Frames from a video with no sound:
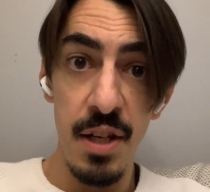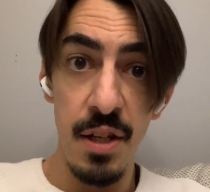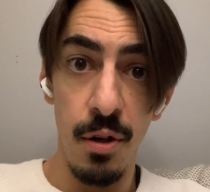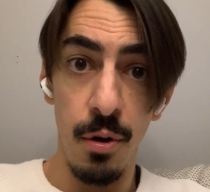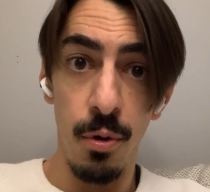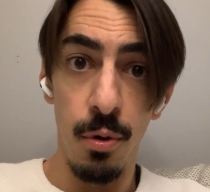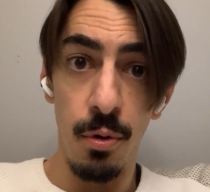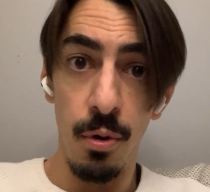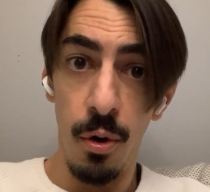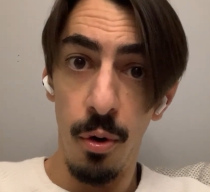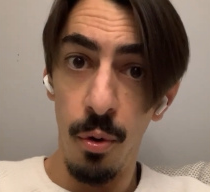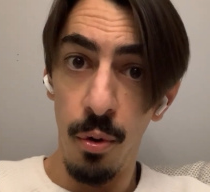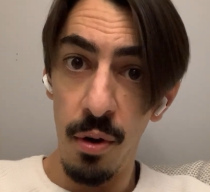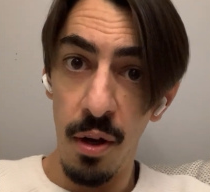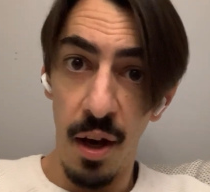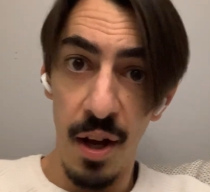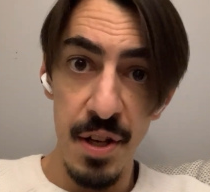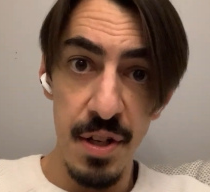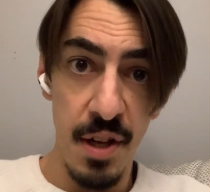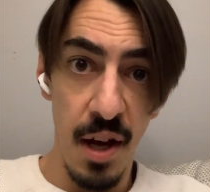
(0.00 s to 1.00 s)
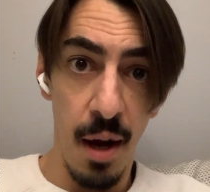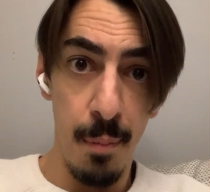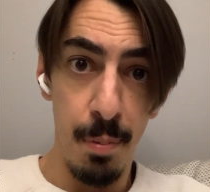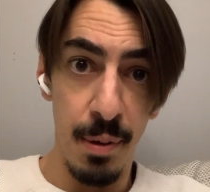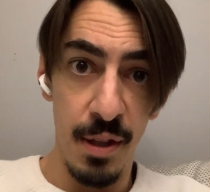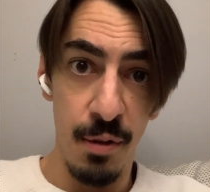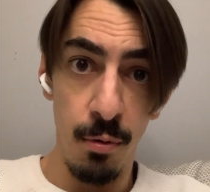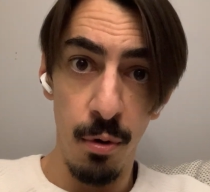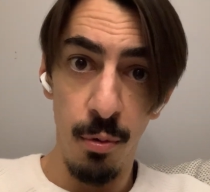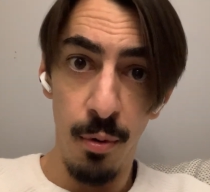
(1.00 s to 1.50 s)
or all lined up and
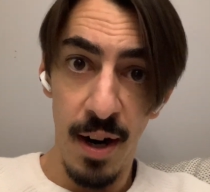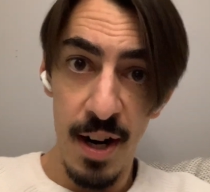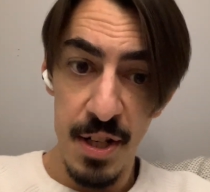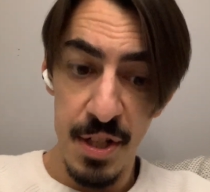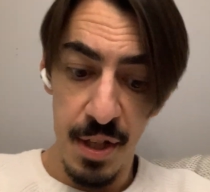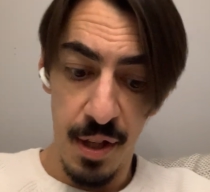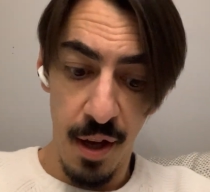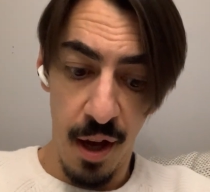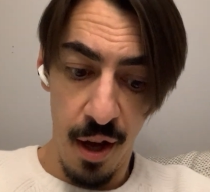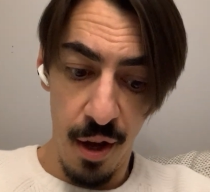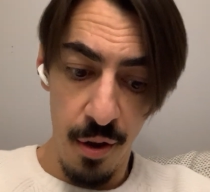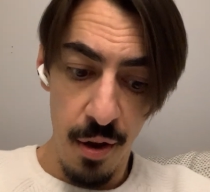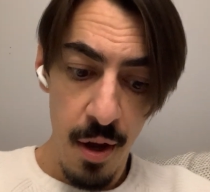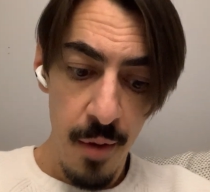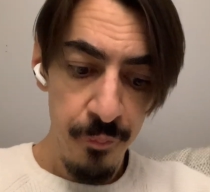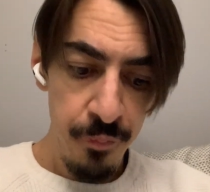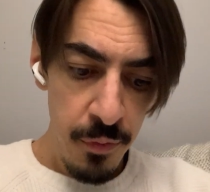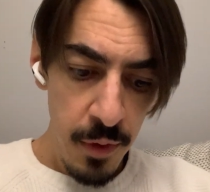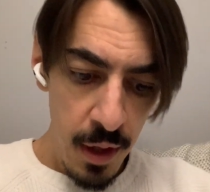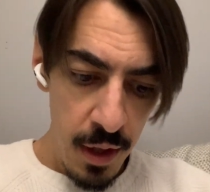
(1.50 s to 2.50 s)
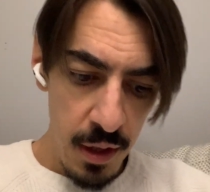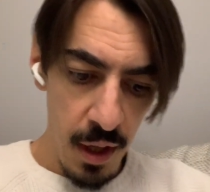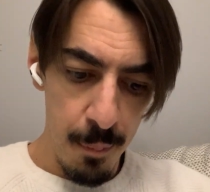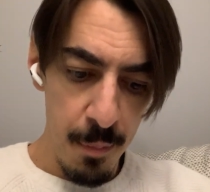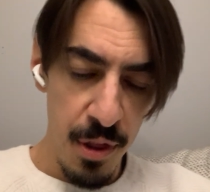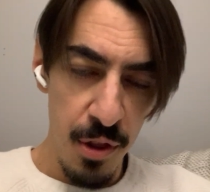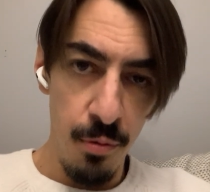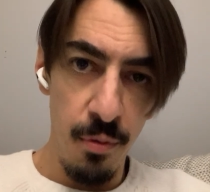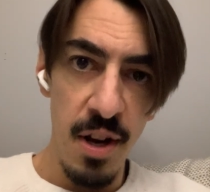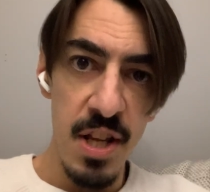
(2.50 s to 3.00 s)
they're all ready to go. Number
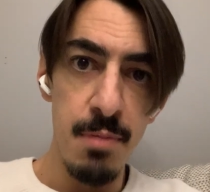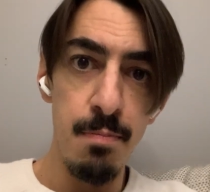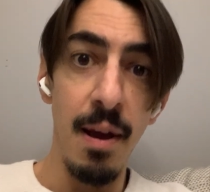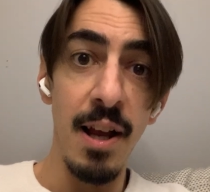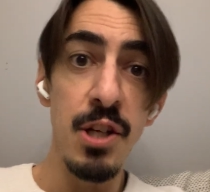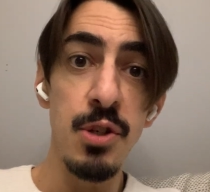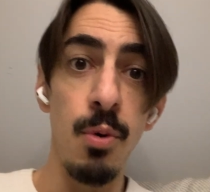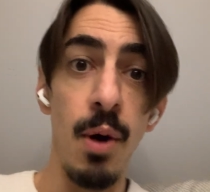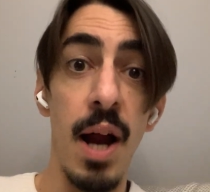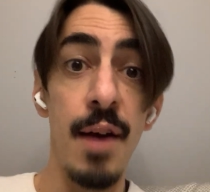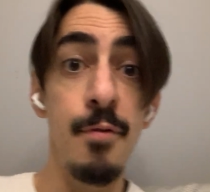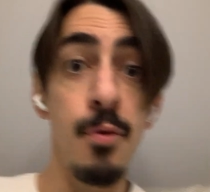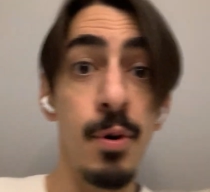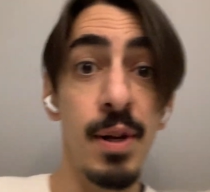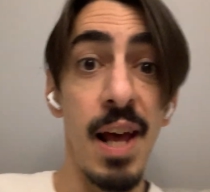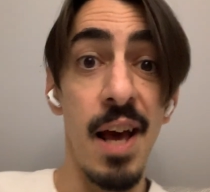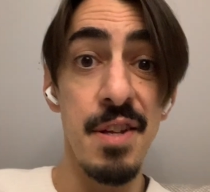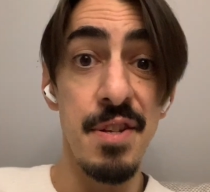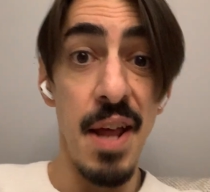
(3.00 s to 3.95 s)
3 is make sure everyone has